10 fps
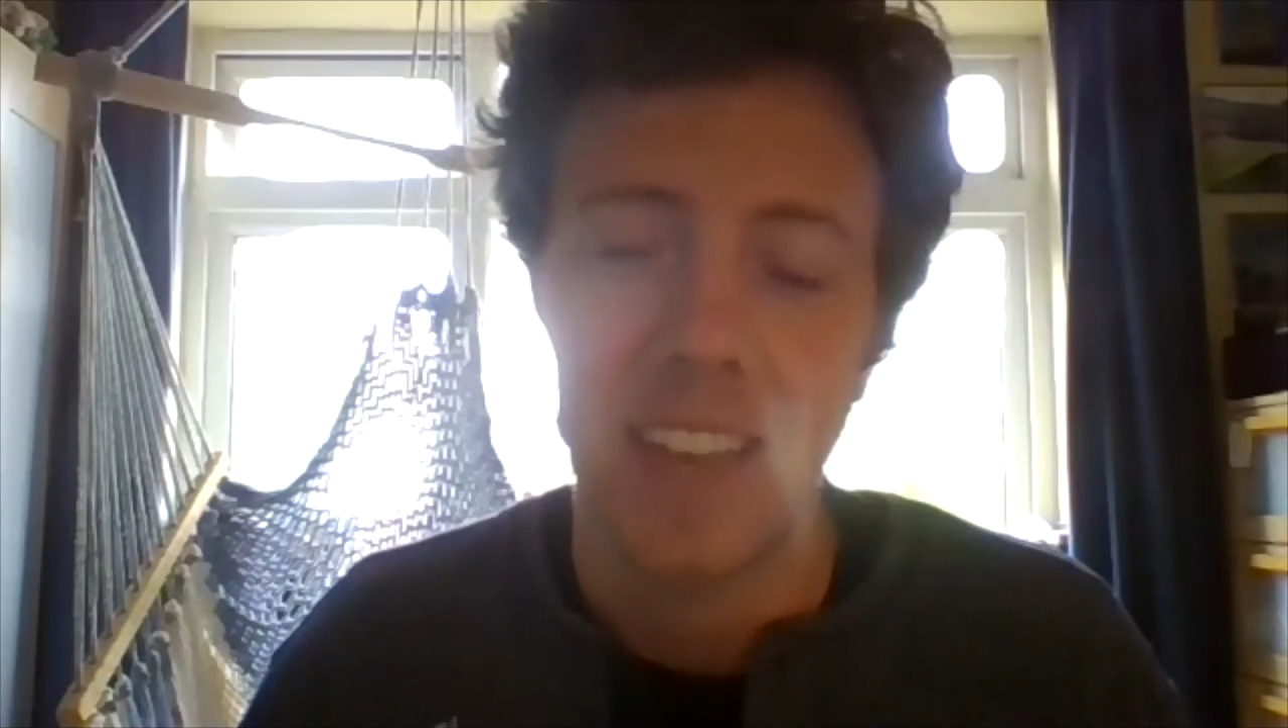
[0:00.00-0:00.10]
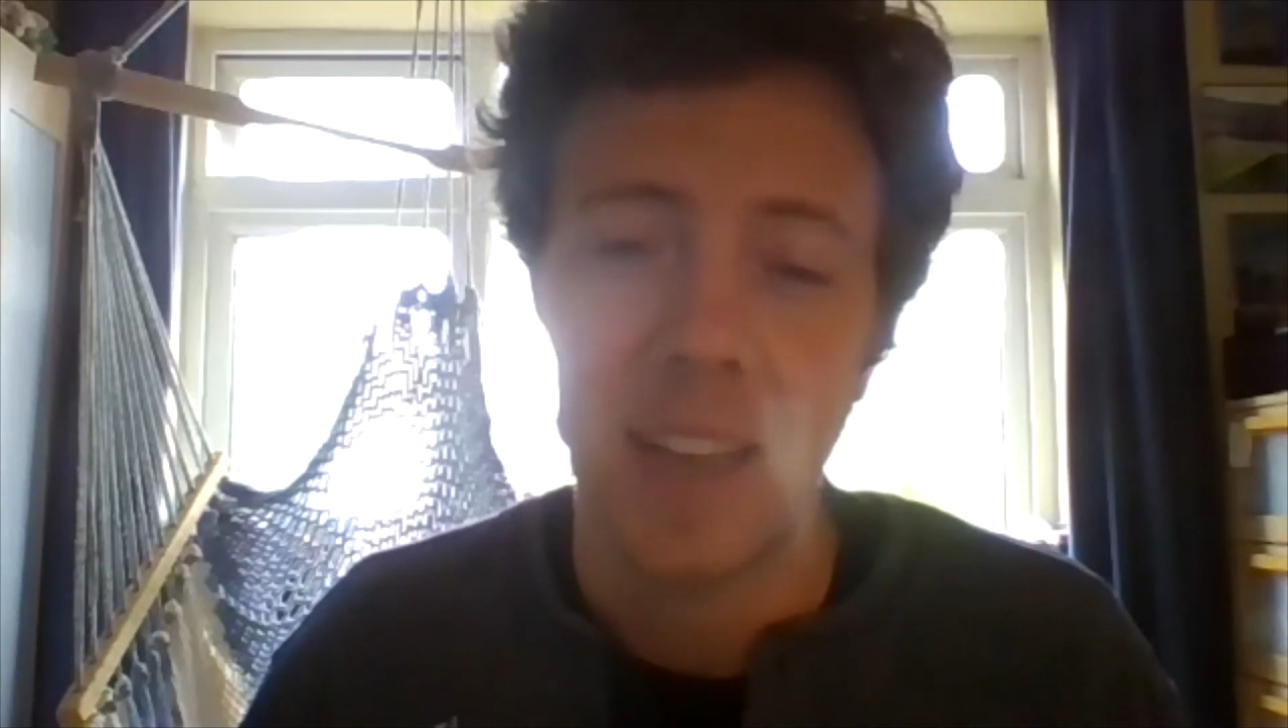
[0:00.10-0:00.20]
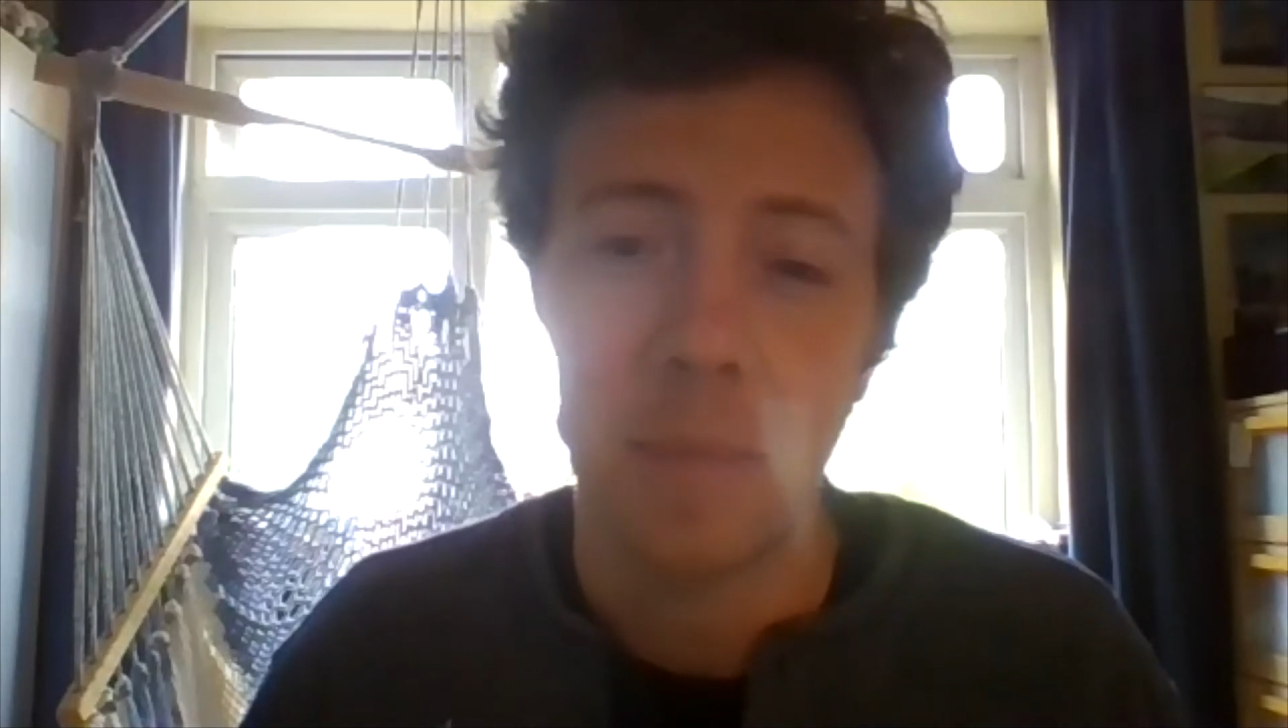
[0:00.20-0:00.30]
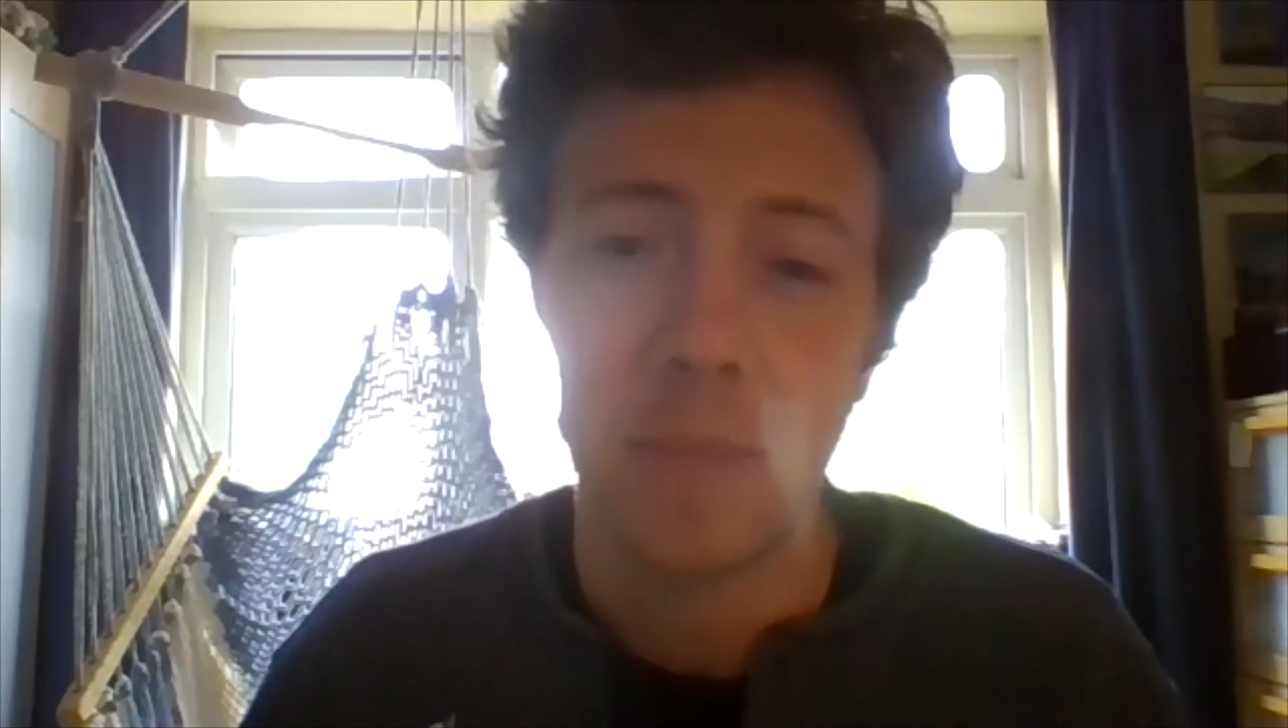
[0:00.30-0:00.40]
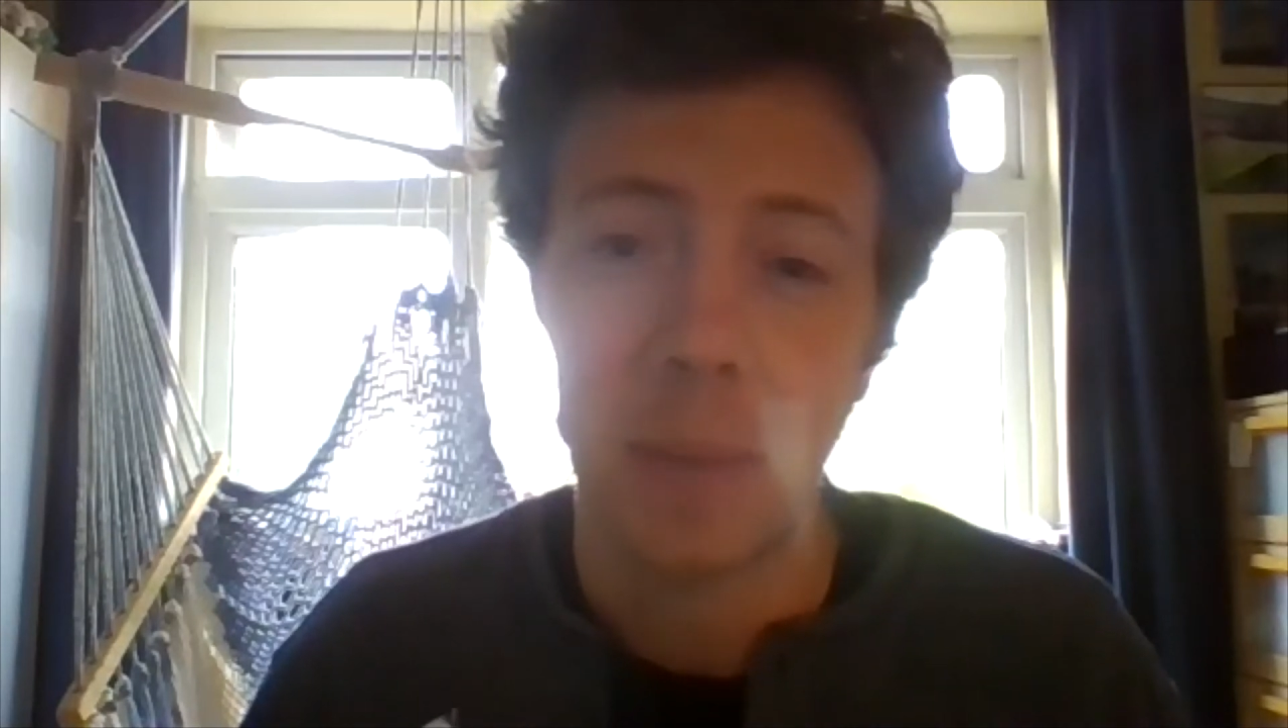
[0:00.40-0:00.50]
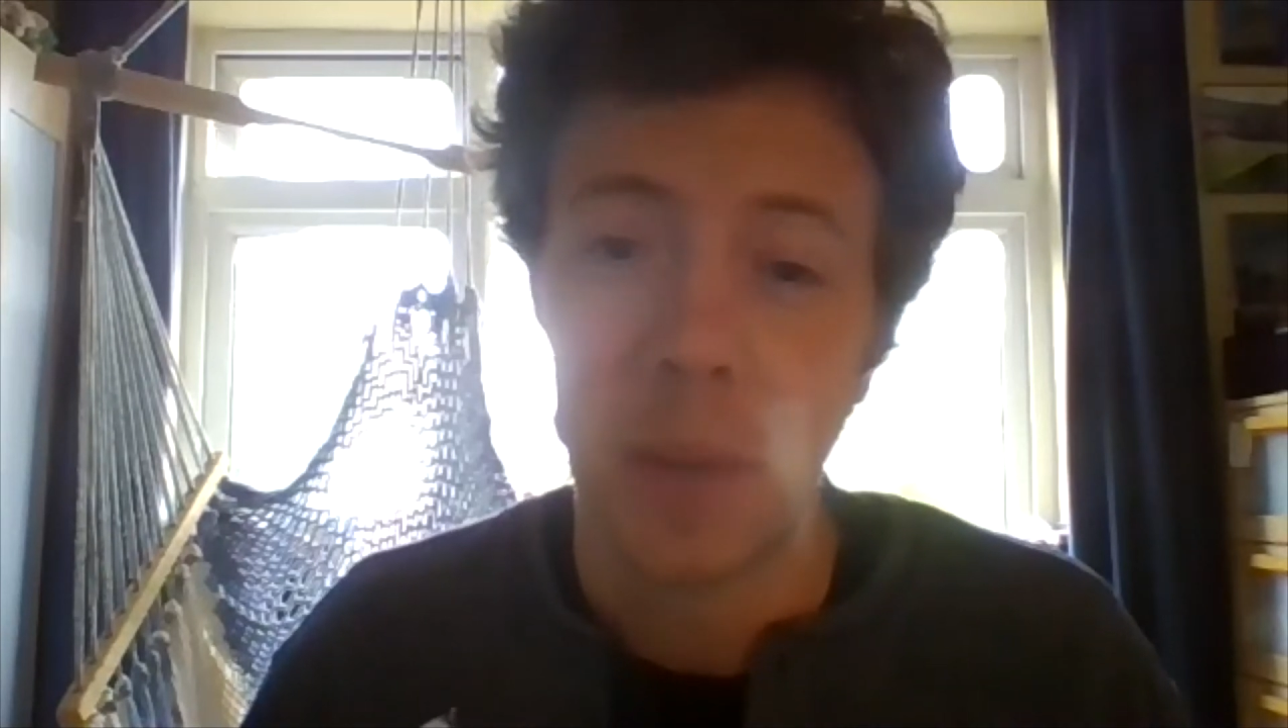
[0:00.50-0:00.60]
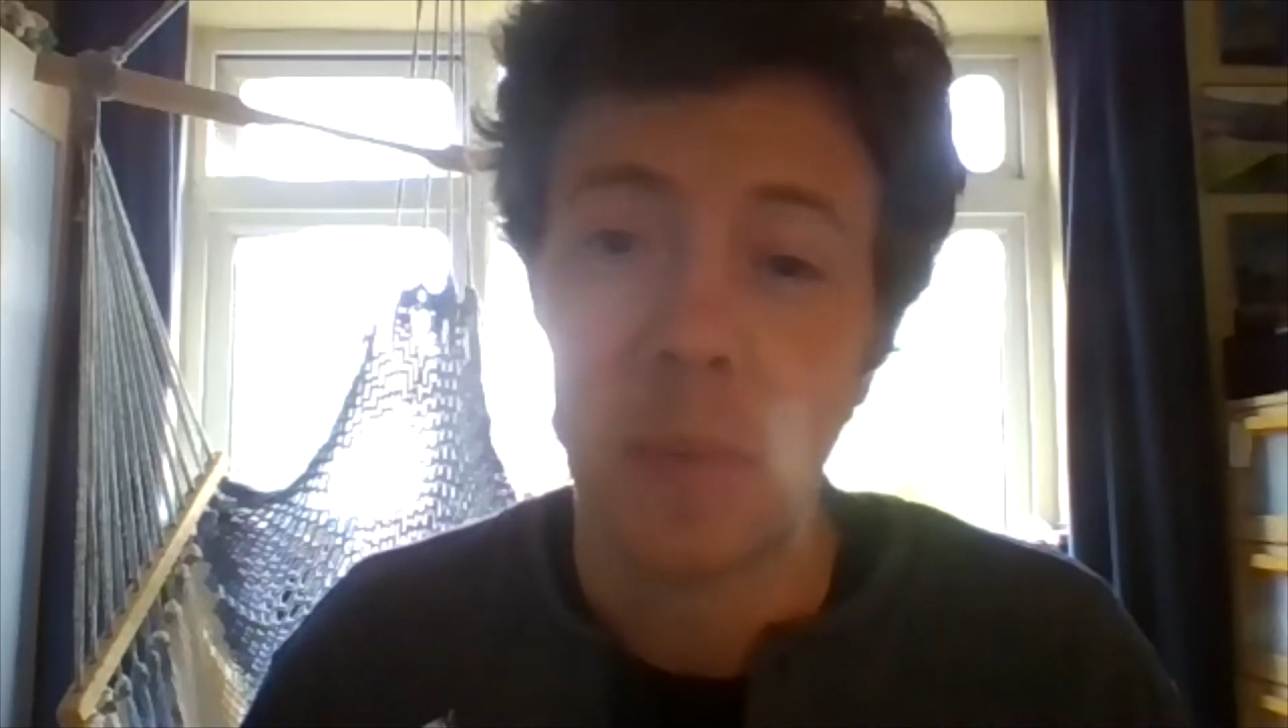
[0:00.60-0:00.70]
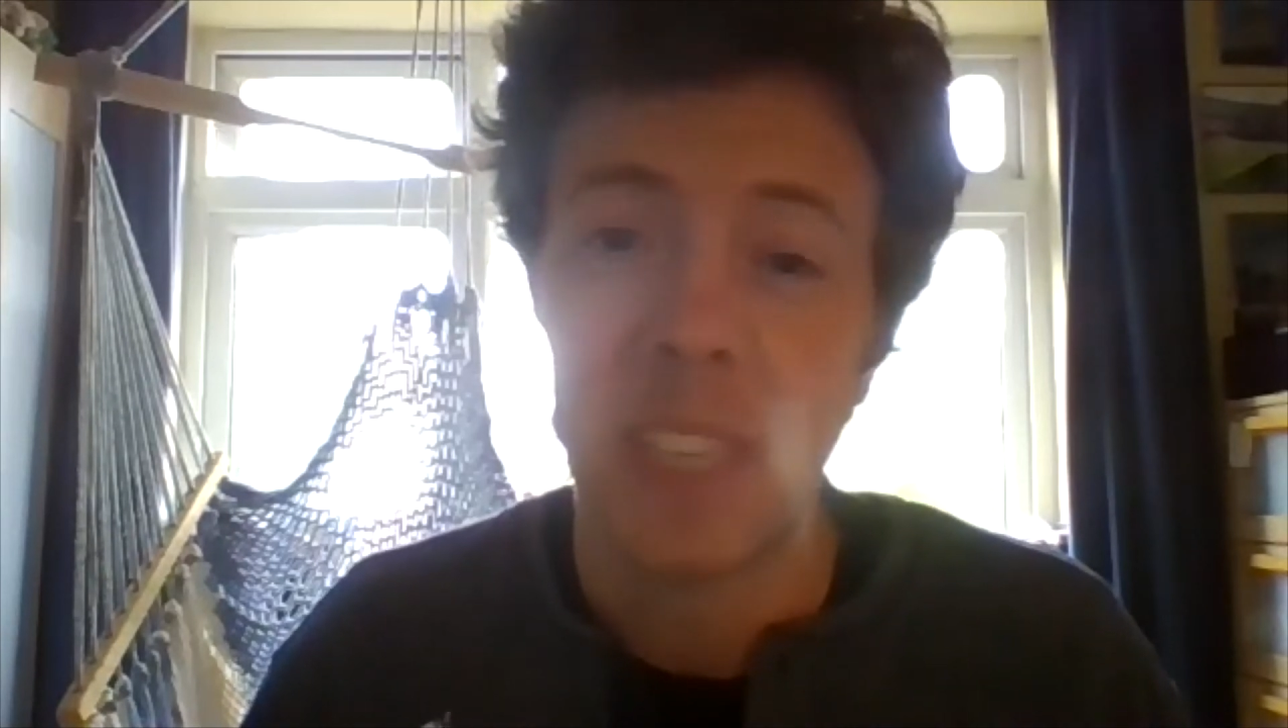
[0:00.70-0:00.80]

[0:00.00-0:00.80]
um, sometimes